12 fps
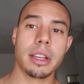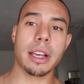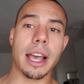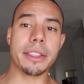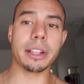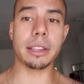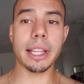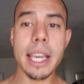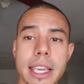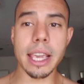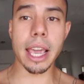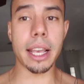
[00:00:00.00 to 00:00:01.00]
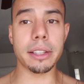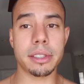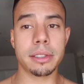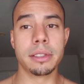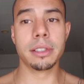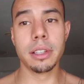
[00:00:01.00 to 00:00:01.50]
And the leg gains
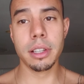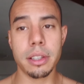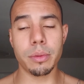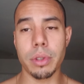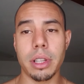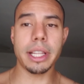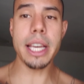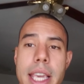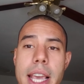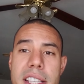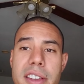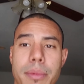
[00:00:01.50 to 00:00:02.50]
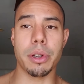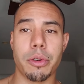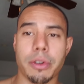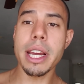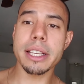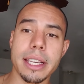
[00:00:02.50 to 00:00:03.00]
have been
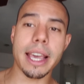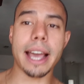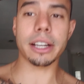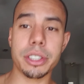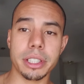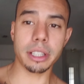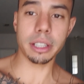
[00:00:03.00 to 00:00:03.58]
crazy actually. The